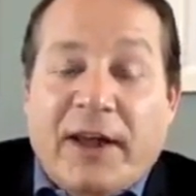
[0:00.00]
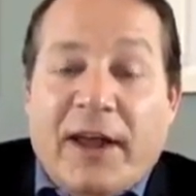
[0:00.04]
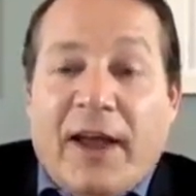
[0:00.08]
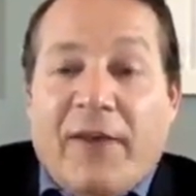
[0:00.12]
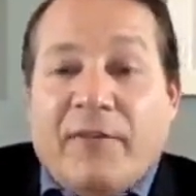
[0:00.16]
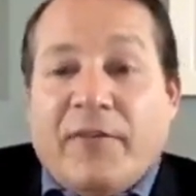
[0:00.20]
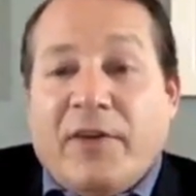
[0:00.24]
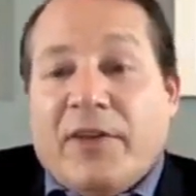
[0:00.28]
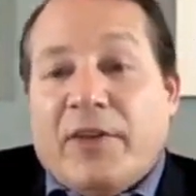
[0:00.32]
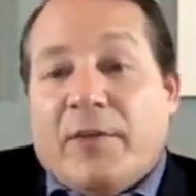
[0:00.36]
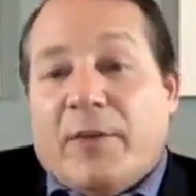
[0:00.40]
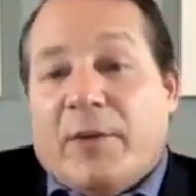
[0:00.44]

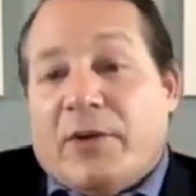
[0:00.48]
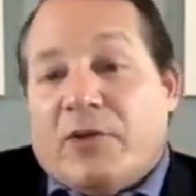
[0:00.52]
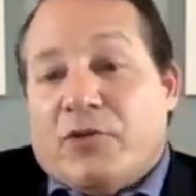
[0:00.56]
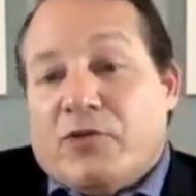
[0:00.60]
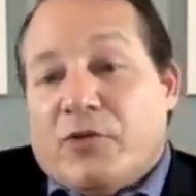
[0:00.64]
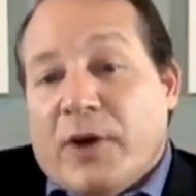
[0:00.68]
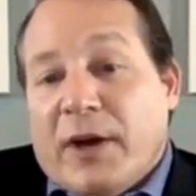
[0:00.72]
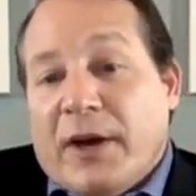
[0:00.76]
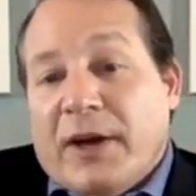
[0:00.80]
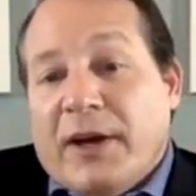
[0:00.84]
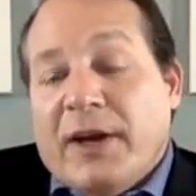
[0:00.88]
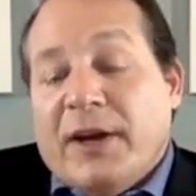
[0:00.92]
have either been
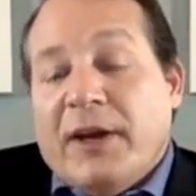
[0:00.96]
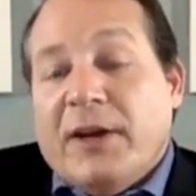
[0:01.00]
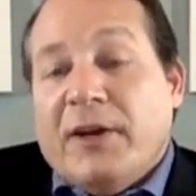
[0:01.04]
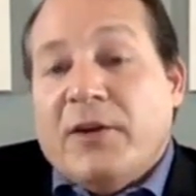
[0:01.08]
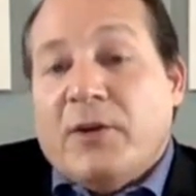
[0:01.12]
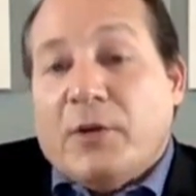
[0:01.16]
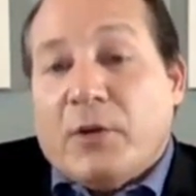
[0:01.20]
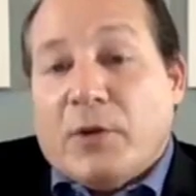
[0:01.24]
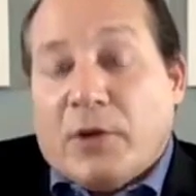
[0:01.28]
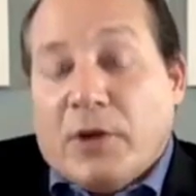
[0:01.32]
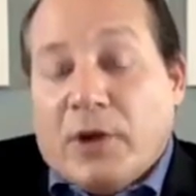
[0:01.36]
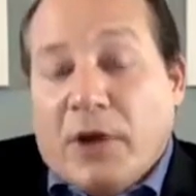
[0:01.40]
traded
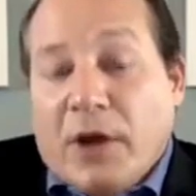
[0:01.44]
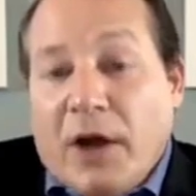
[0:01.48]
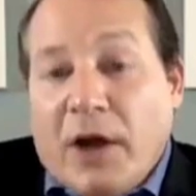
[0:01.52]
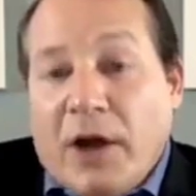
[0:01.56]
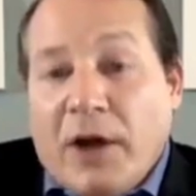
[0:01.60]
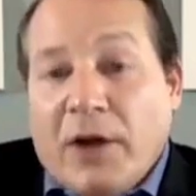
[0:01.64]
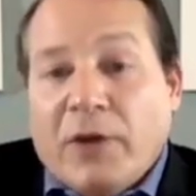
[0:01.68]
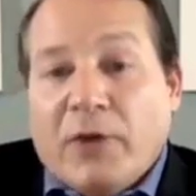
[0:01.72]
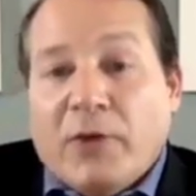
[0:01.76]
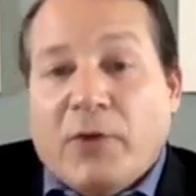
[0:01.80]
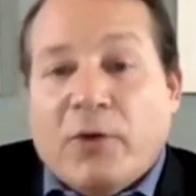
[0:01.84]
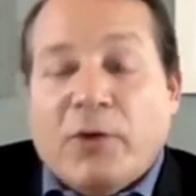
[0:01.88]
or
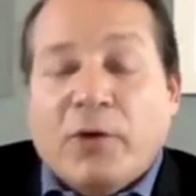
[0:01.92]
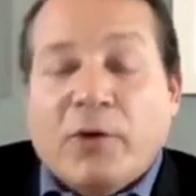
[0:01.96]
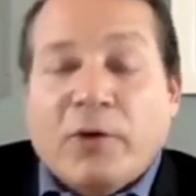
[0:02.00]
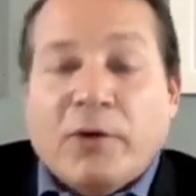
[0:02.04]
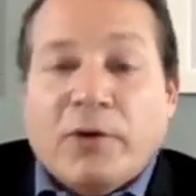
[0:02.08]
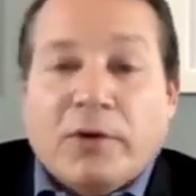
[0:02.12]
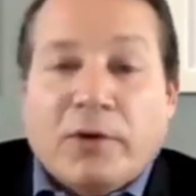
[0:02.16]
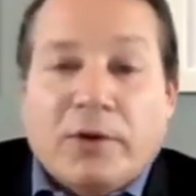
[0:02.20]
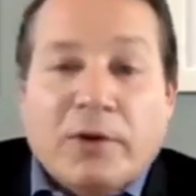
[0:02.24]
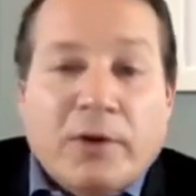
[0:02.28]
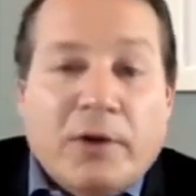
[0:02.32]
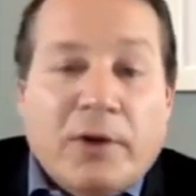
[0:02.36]
cut
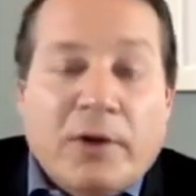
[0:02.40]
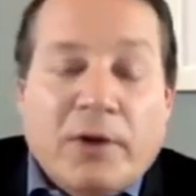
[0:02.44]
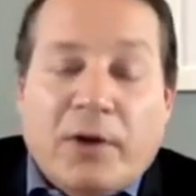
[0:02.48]
or